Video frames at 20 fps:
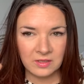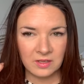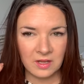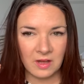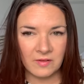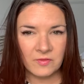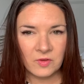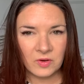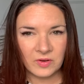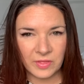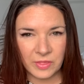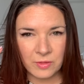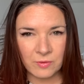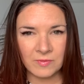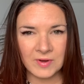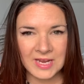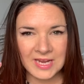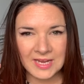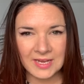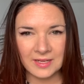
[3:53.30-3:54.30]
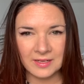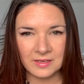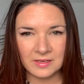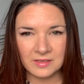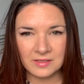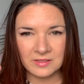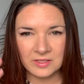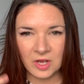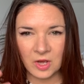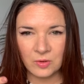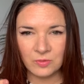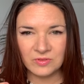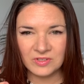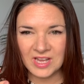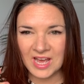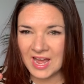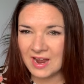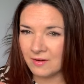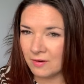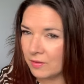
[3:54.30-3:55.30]
I've got three toned
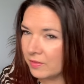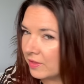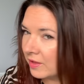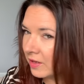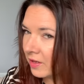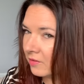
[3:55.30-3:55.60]
hair, I think.